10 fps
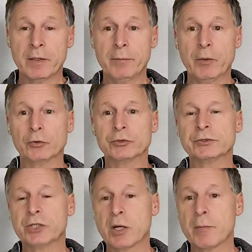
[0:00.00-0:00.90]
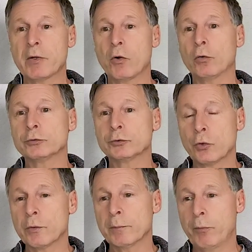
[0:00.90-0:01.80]
because Germany also
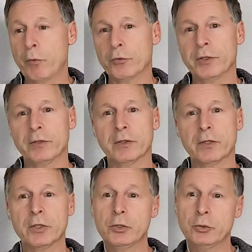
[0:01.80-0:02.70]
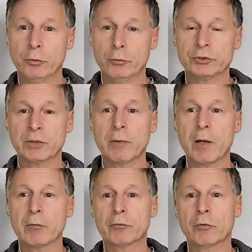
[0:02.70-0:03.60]
importing the huge
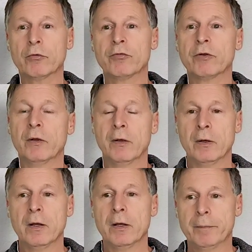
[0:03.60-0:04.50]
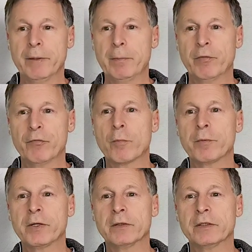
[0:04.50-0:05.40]
amount of people from
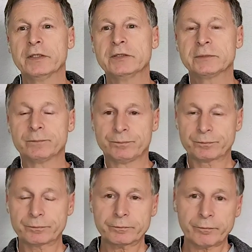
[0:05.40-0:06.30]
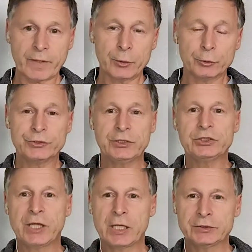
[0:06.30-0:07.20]
Middle East. You see
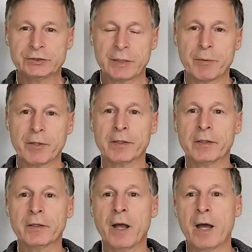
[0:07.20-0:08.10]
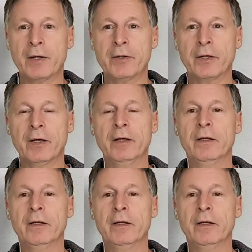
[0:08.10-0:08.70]
changes happening in Canada.